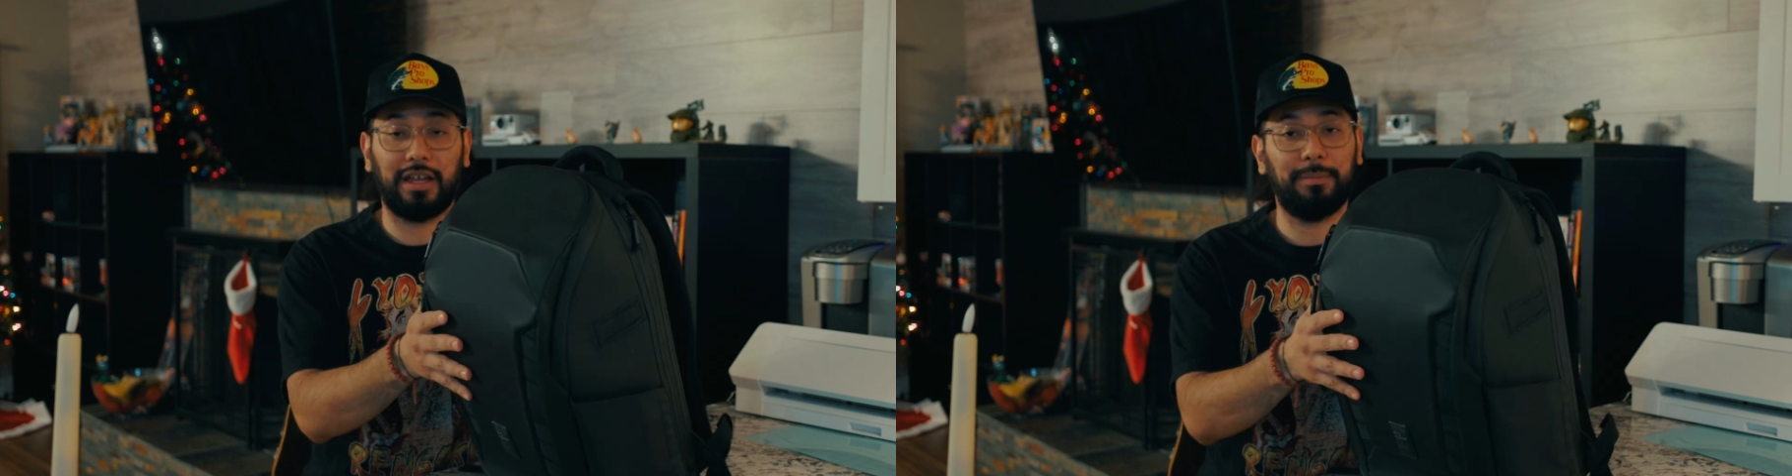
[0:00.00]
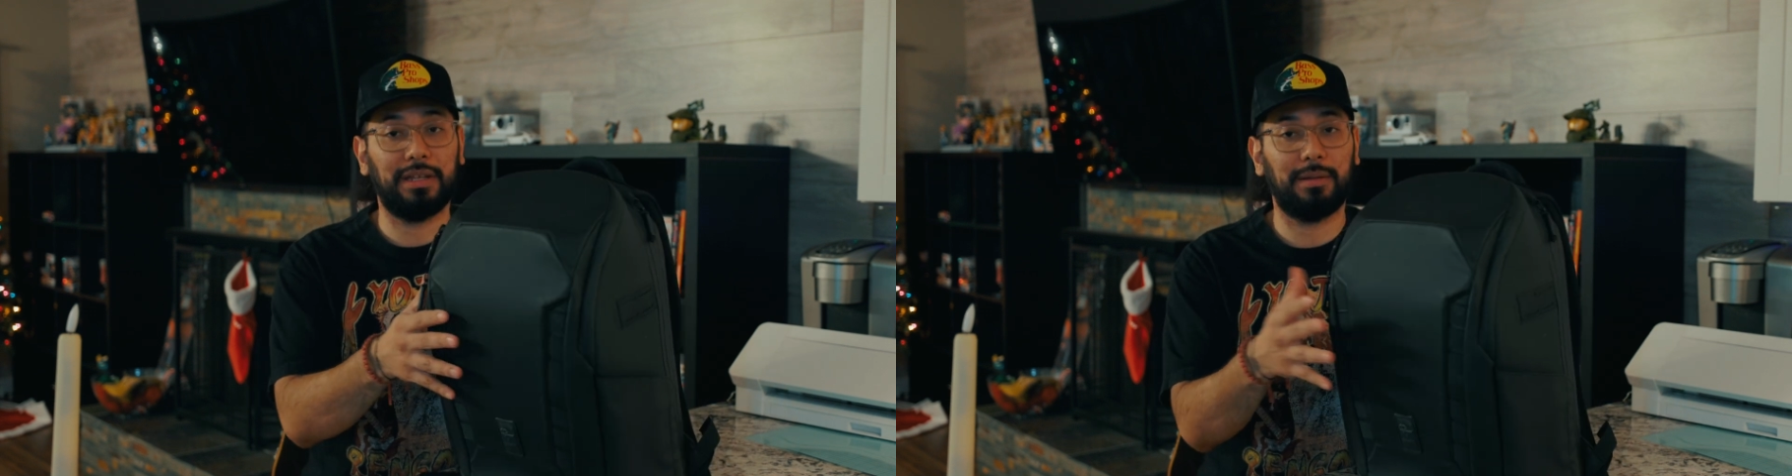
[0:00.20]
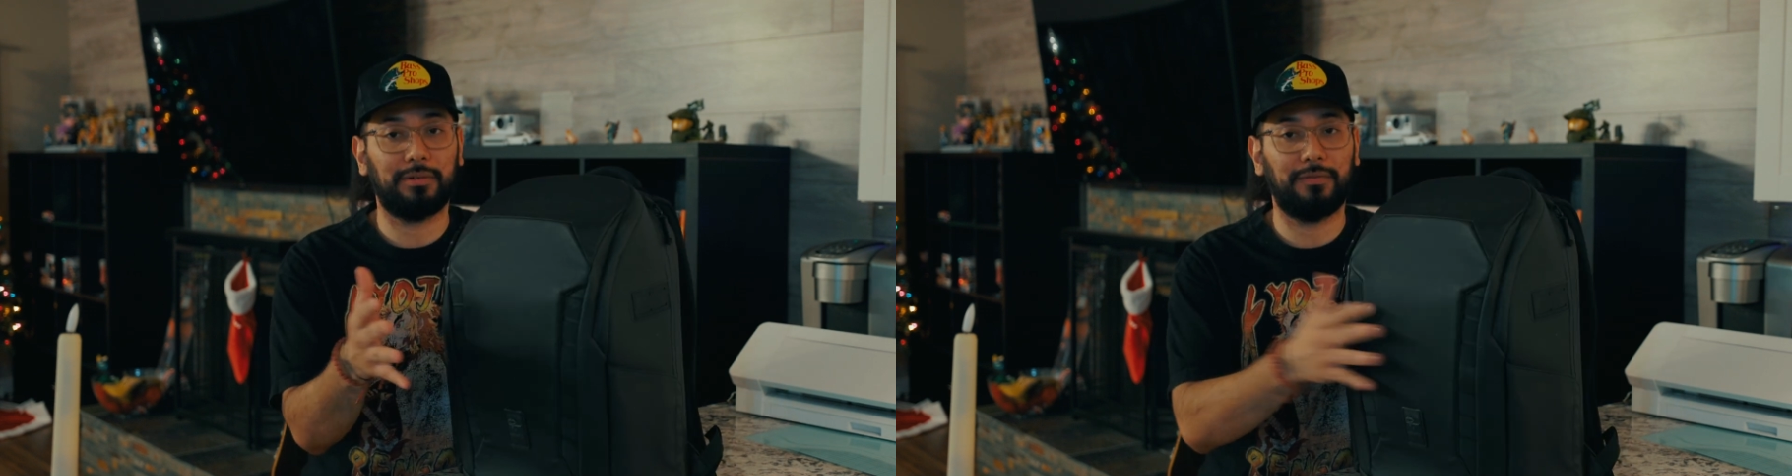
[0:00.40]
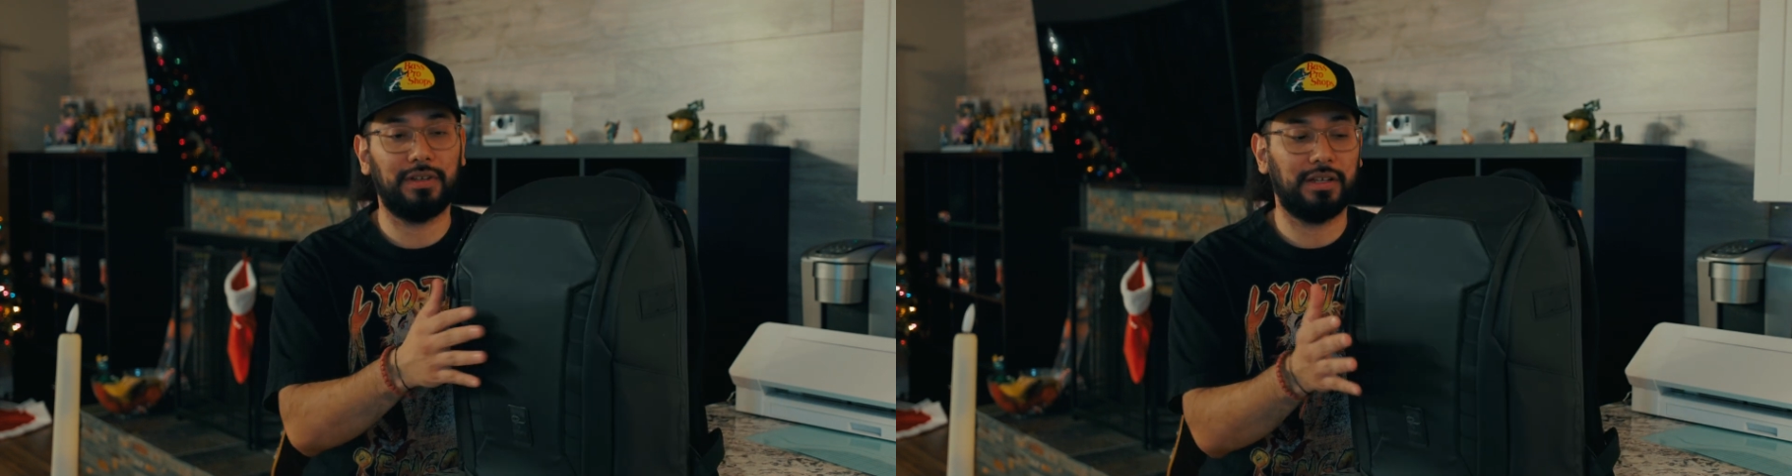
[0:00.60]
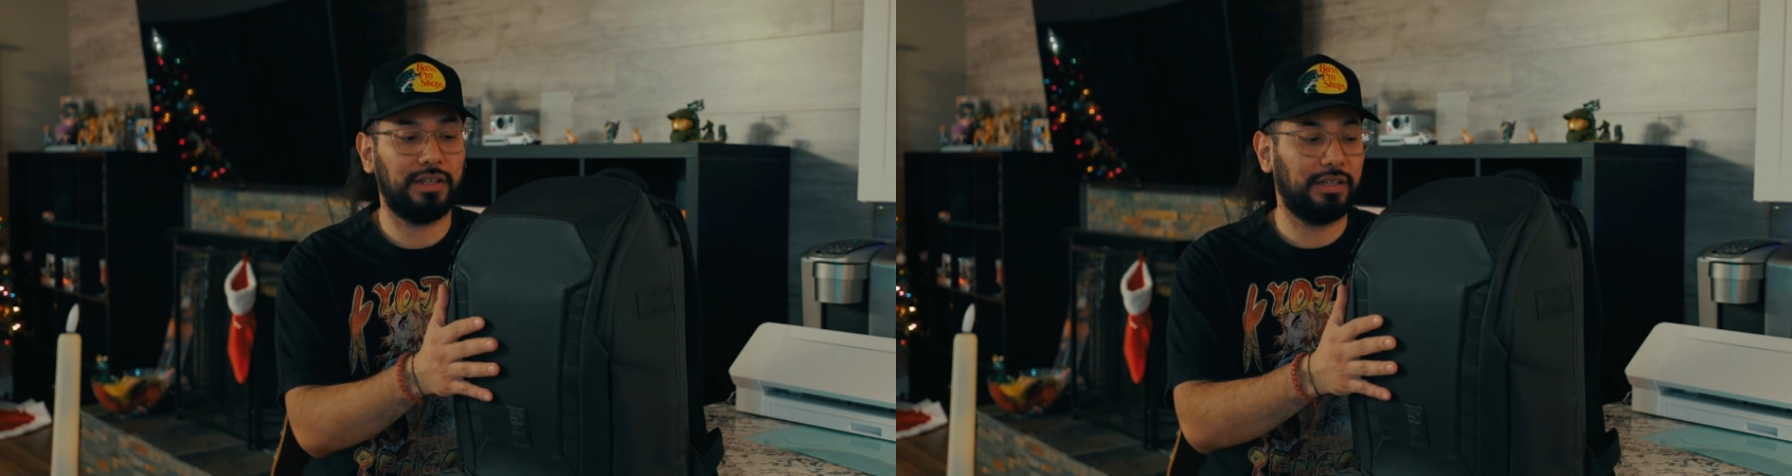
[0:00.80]
I've been able to fit
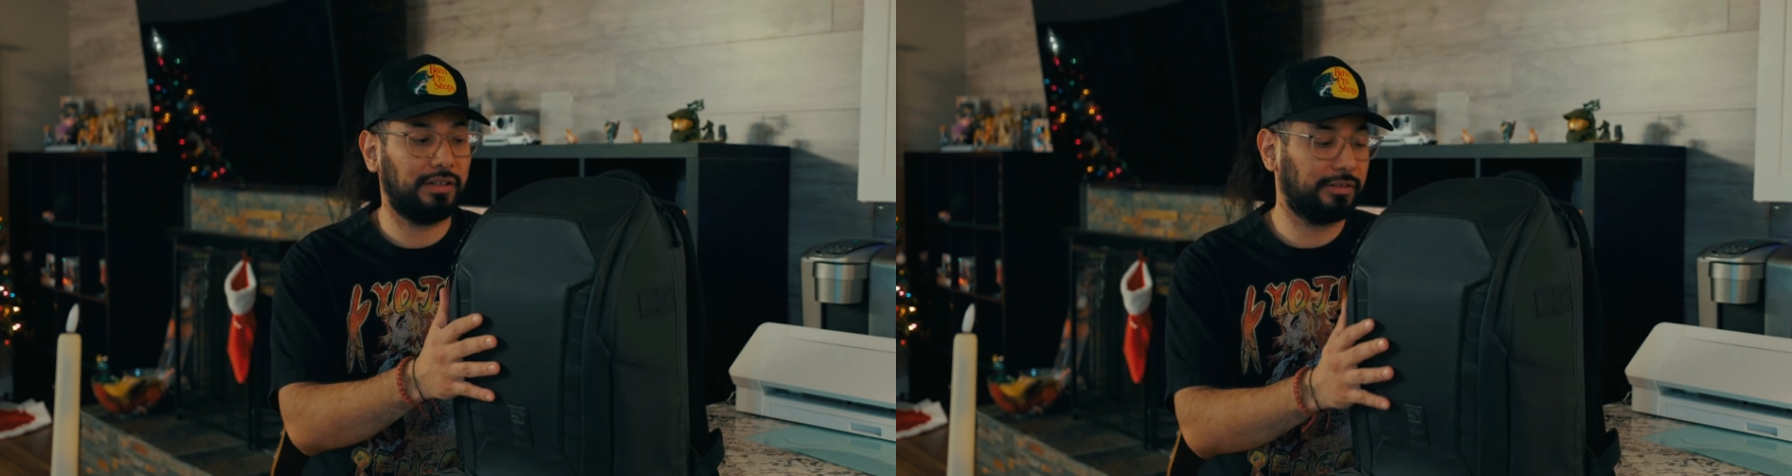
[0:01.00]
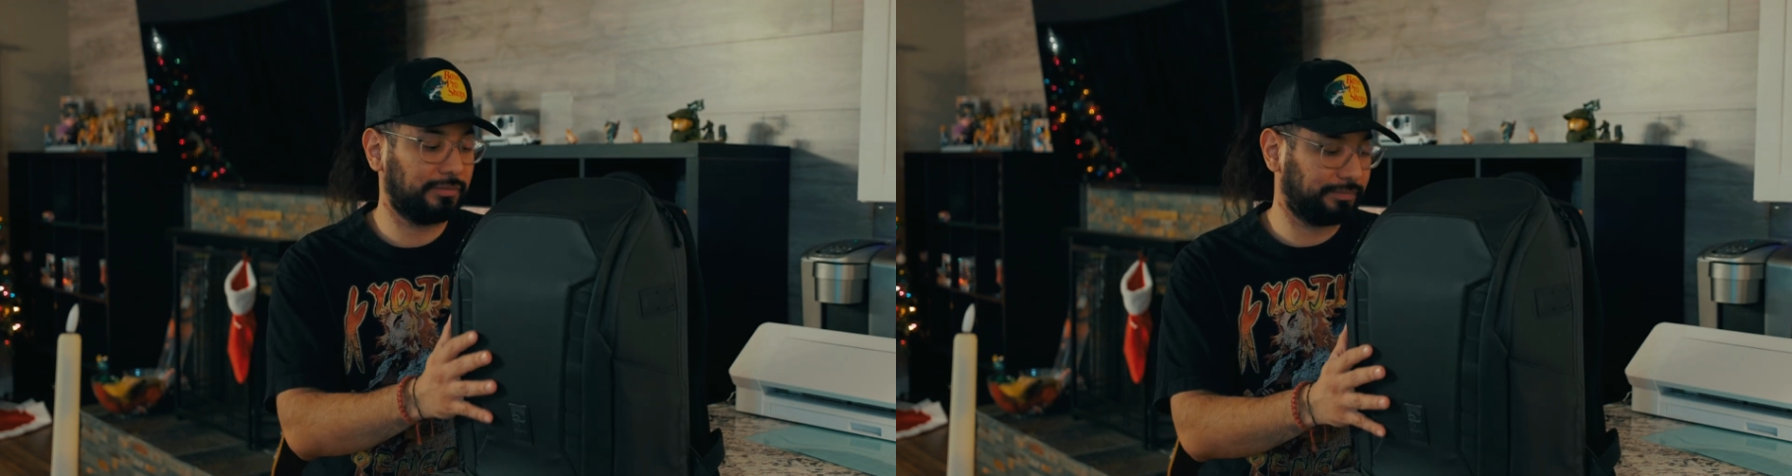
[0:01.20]
it in here.